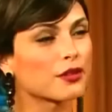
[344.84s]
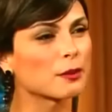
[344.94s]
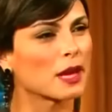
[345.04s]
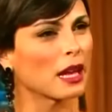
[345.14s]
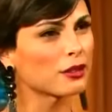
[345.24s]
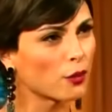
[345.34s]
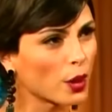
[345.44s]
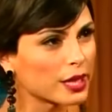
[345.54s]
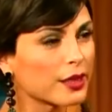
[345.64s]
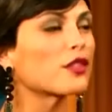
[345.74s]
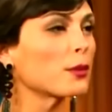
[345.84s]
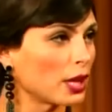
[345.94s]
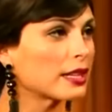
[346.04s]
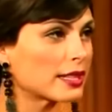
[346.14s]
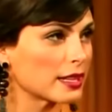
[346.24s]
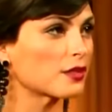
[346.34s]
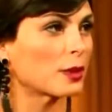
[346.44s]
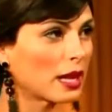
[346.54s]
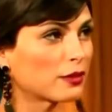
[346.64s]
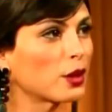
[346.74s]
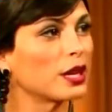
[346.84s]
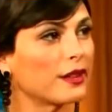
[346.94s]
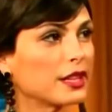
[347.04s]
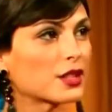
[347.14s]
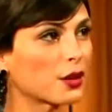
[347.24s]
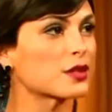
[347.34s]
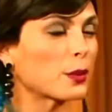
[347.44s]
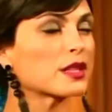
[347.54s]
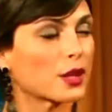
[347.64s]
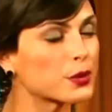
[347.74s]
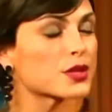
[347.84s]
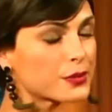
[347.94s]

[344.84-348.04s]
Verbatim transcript: from California. They're from the United States. They're from California, the East Coast and West Coast.